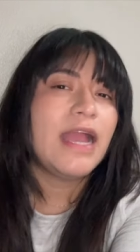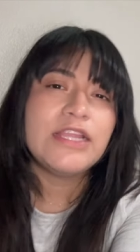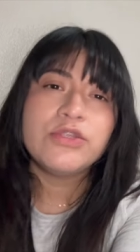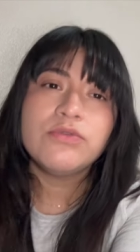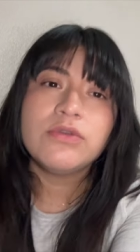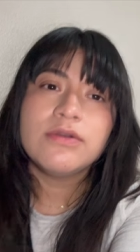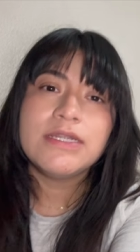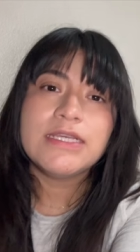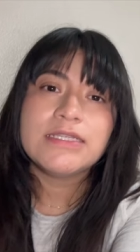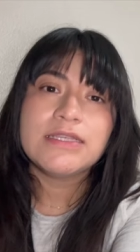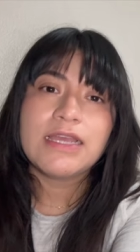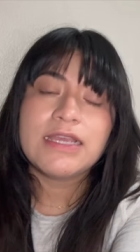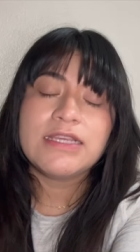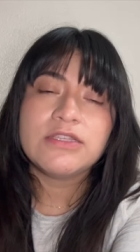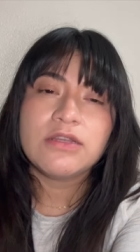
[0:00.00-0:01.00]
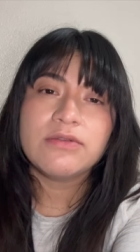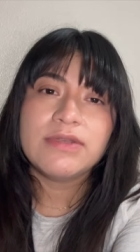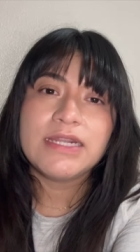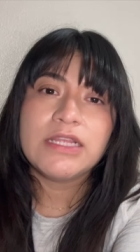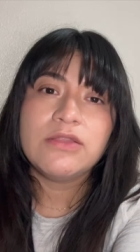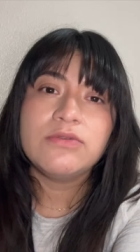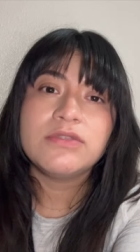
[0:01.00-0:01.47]
I do notice that he's
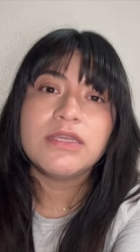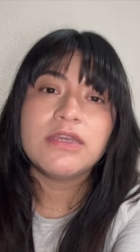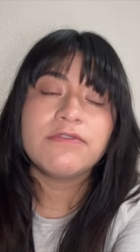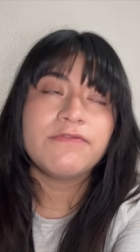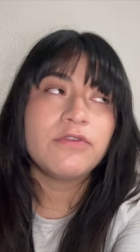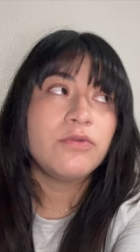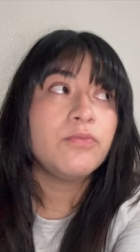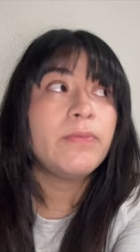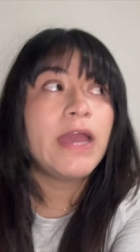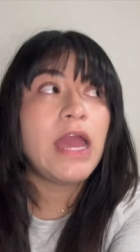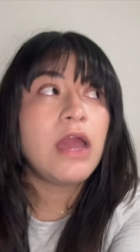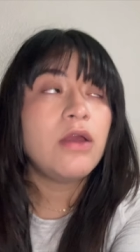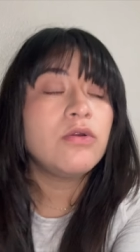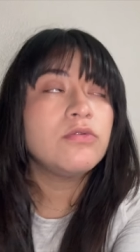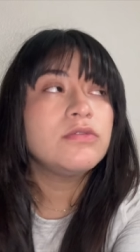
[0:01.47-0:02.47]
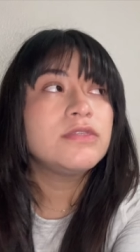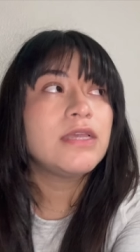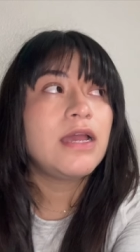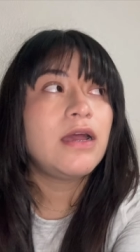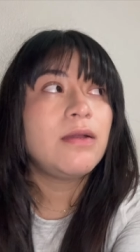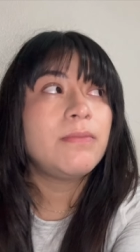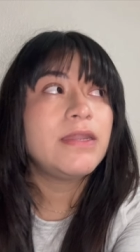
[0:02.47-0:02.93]
already losing a few pounds,
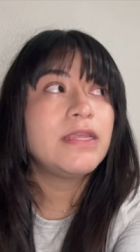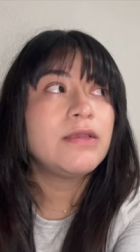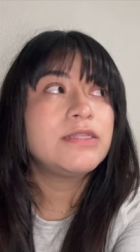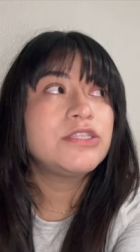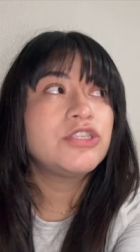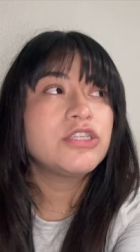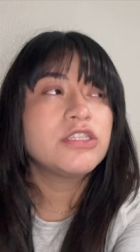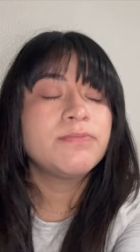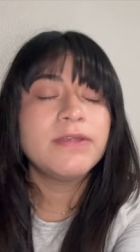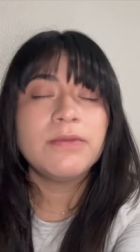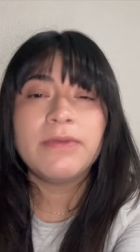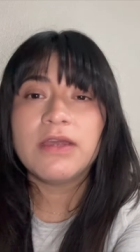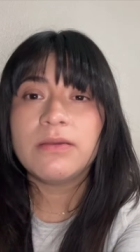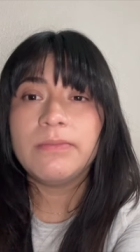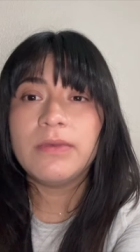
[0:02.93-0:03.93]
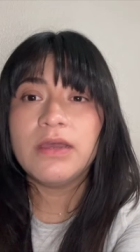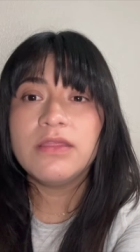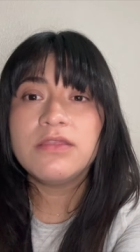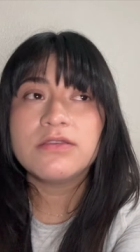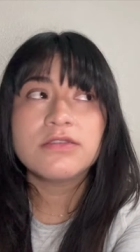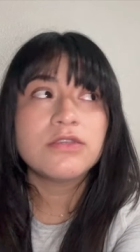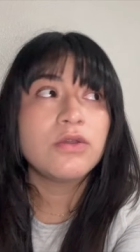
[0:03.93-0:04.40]
um, and it's just been about a
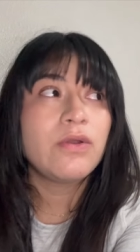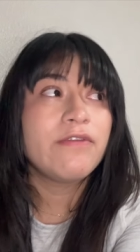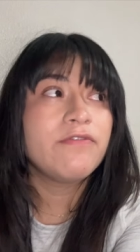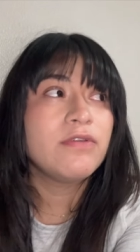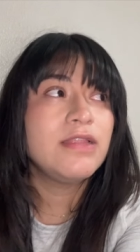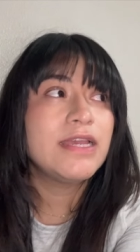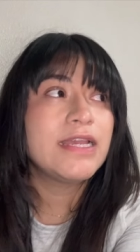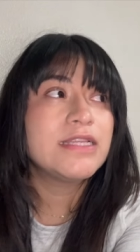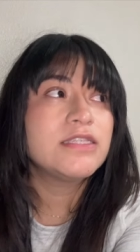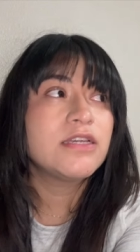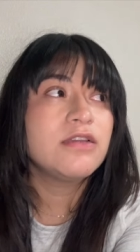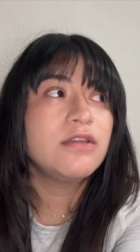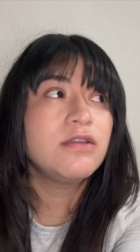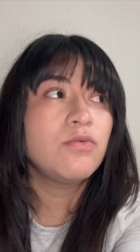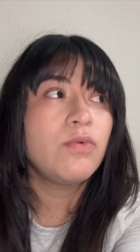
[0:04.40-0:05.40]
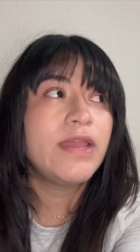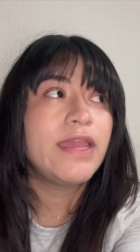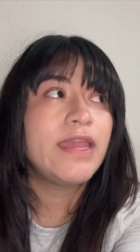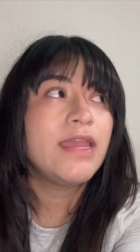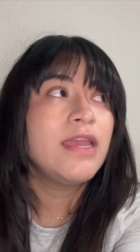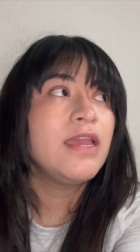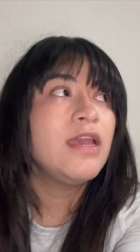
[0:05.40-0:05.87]
month. So I feel like it's a good
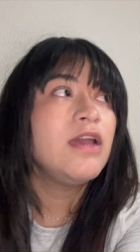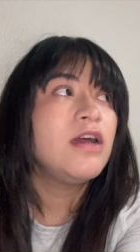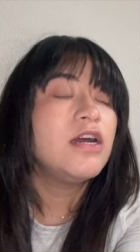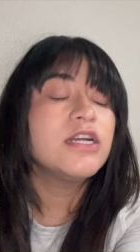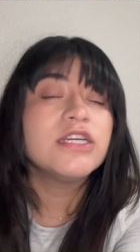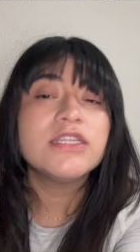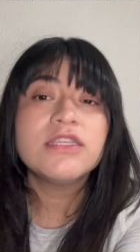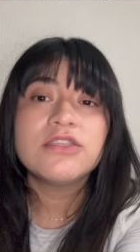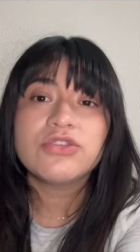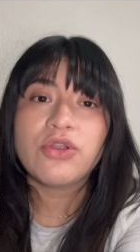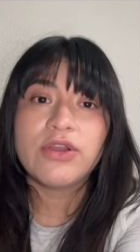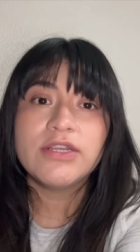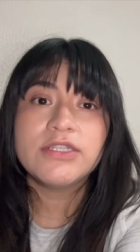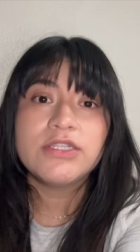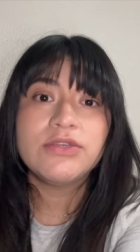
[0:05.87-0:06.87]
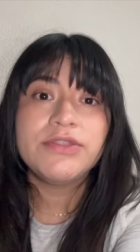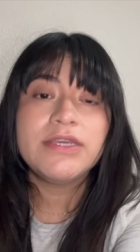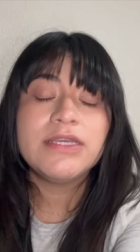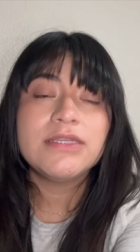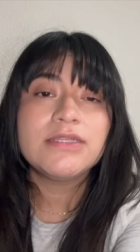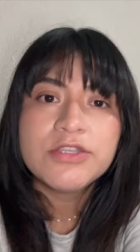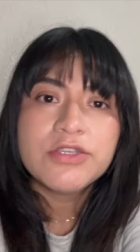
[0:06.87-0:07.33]
way, a good start to
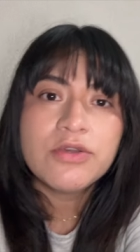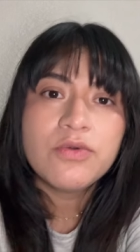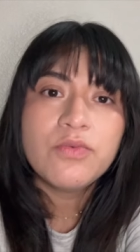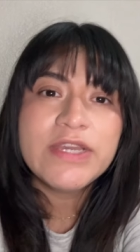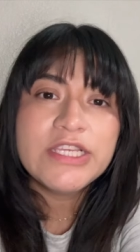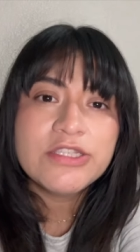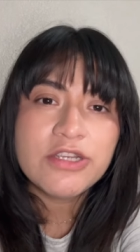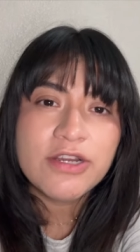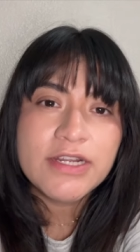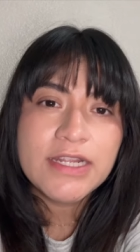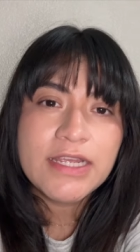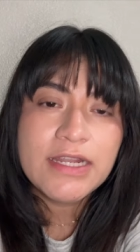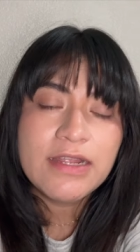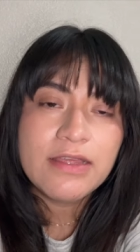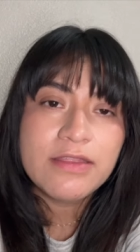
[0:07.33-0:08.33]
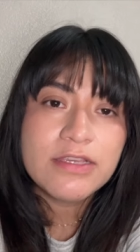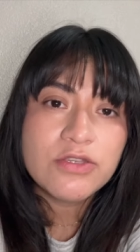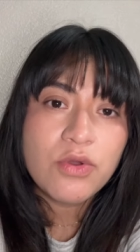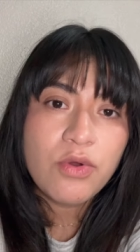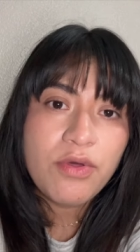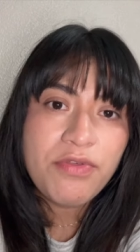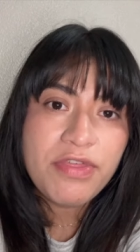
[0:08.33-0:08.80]
this. So we started this
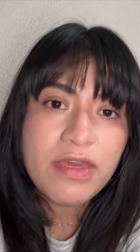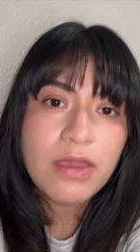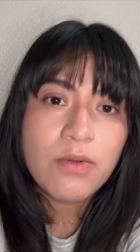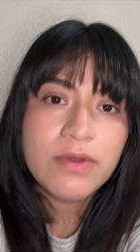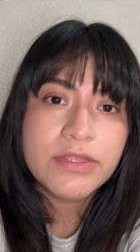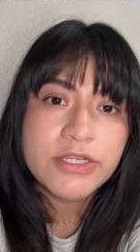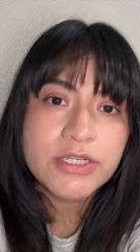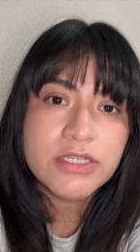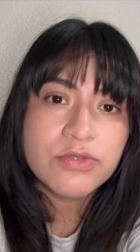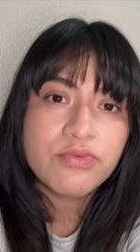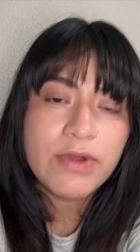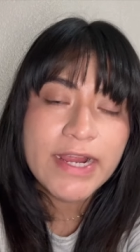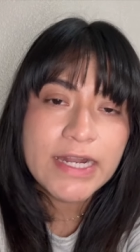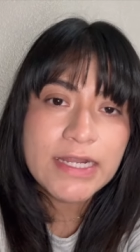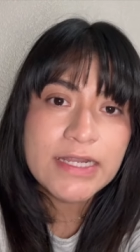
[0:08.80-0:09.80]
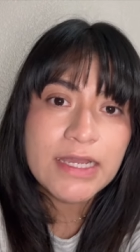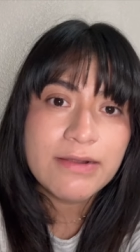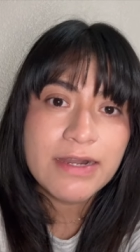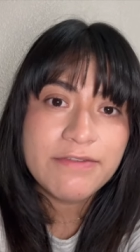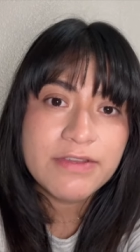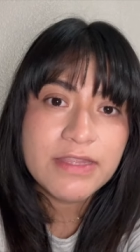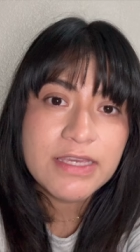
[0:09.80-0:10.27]
whole thing with just writing down
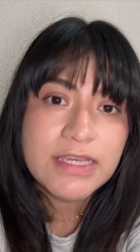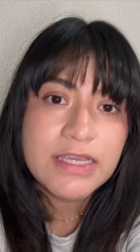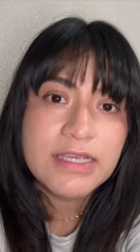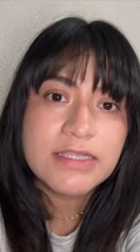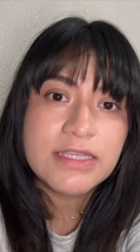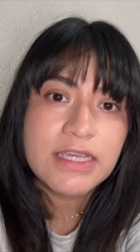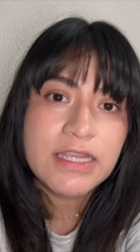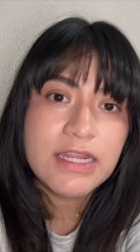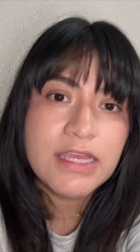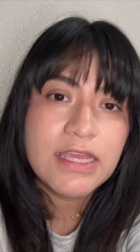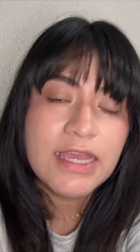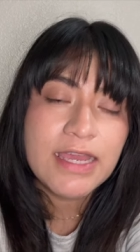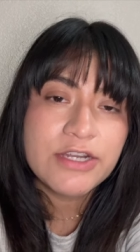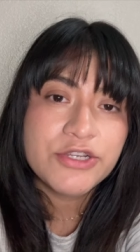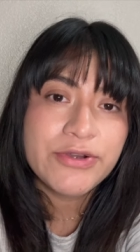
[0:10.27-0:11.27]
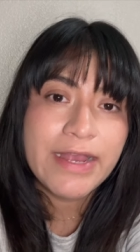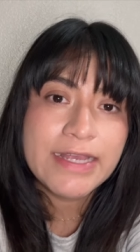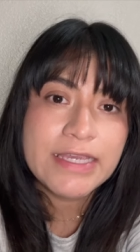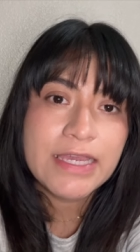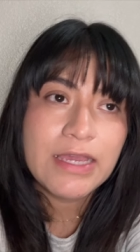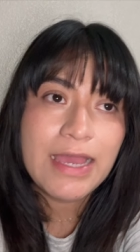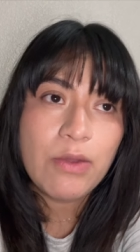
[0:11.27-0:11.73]
everything he's eating and
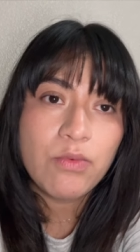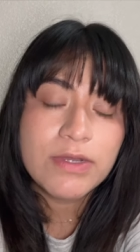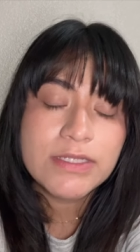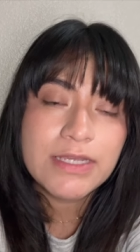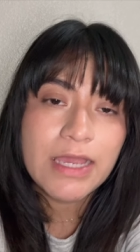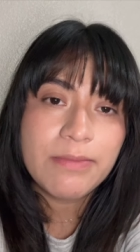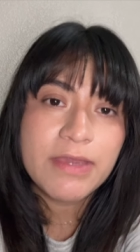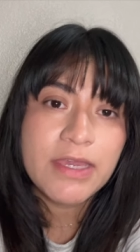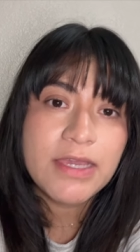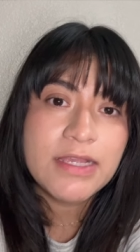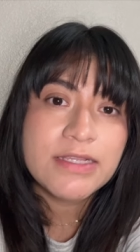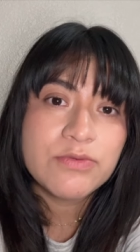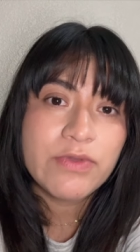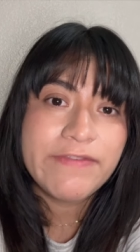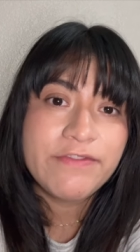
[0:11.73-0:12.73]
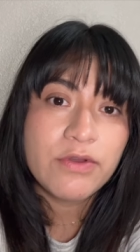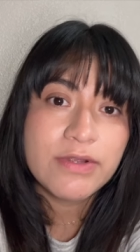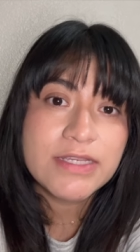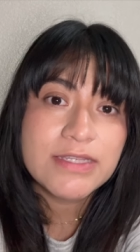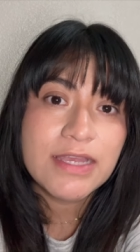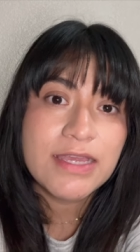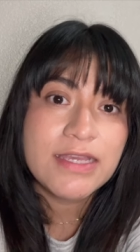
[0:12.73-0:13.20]
tracking at what time he eats. We've
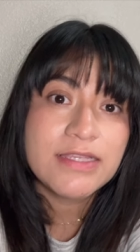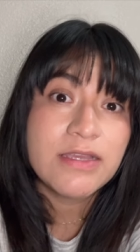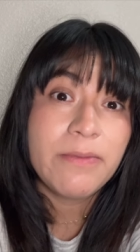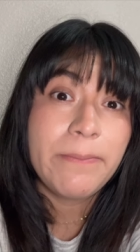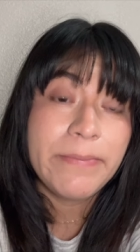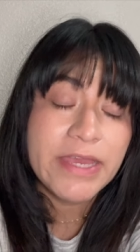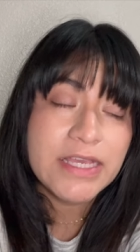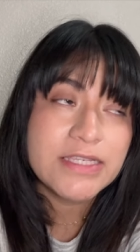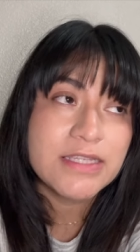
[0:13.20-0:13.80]
noticed that he's a big